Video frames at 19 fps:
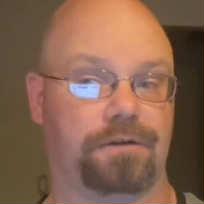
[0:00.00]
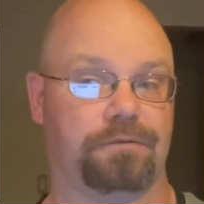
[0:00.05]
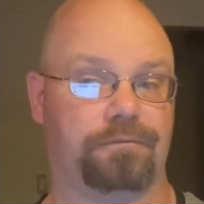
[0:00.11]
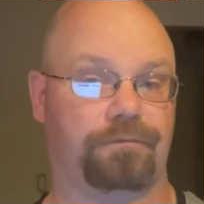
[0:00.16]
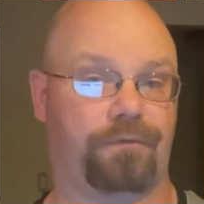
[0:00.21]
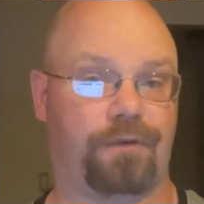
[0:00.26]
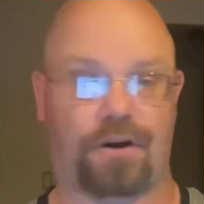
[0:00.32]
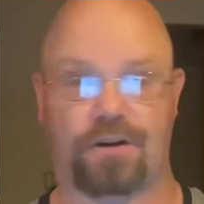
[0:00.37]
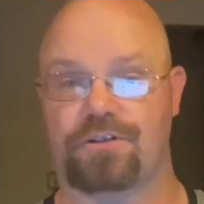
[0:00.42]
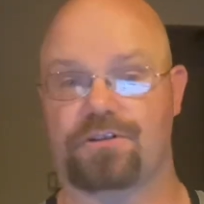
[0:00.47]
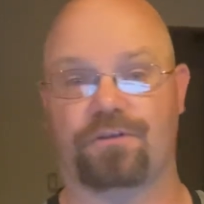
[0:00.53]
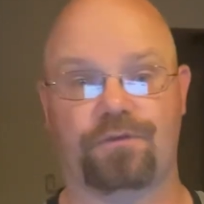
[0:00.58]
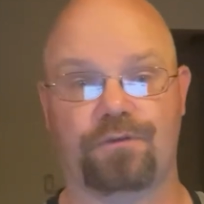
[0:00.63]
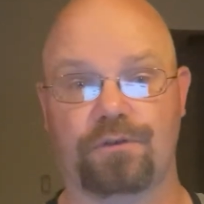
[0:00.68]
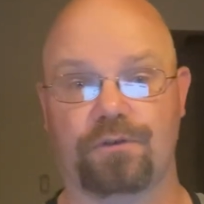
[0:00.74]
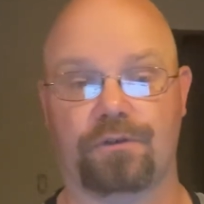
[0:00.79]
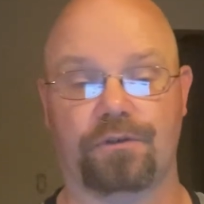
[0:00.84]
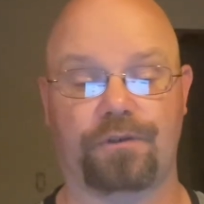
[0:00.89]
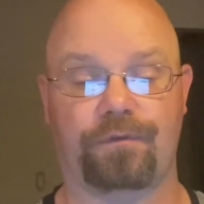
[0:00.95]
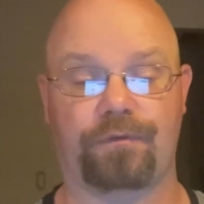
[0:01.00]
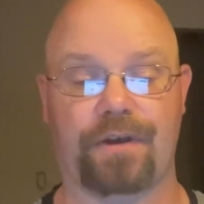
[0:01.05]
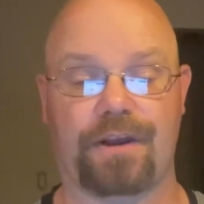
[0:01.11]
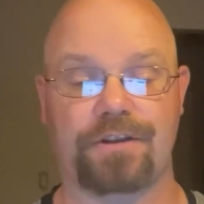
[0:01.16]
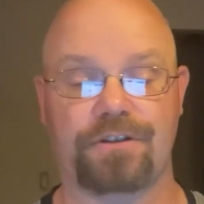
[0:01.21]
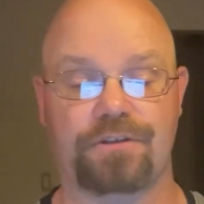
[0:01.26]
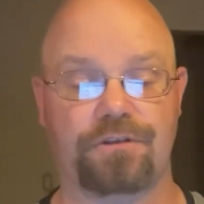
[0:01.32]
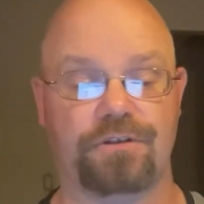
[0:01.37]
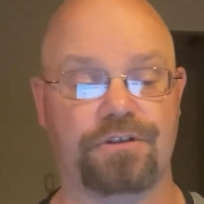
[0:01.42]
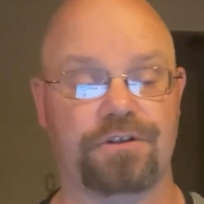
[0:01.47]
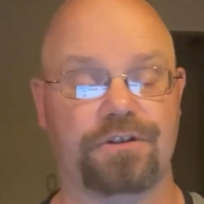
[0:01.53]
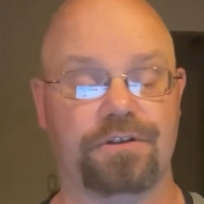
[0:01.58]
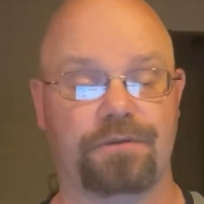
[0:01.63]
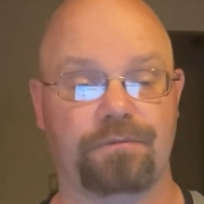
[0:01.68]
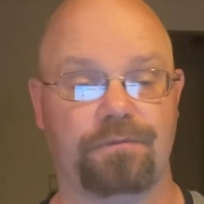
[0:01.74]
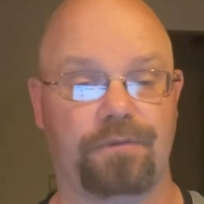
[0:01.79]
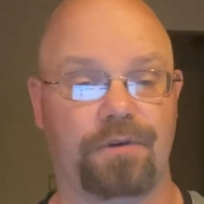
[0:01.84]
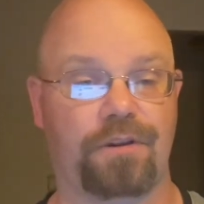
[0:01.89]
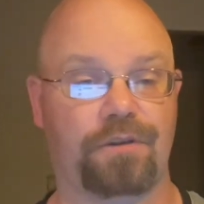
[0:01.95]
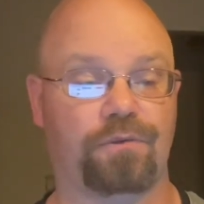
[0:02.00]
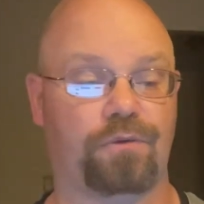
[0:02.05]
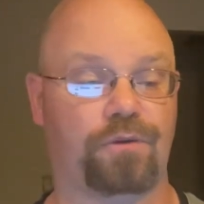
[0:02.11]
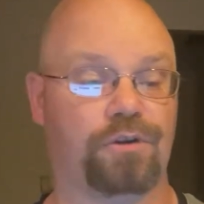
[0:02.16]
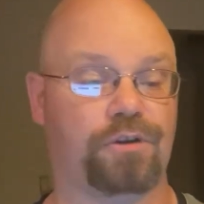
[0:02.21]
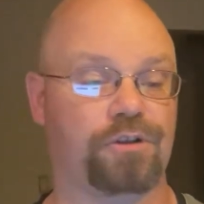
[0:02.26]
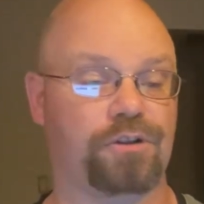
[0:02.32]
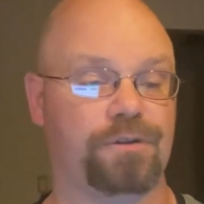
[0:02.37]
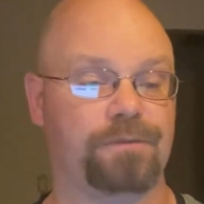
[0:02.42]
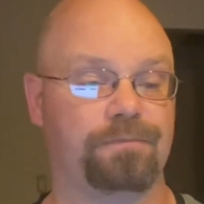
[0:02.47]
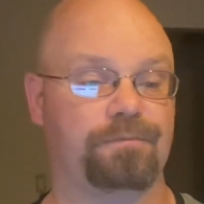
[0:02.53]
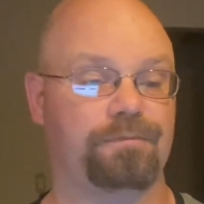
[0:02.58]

fossil fuel investors in the world,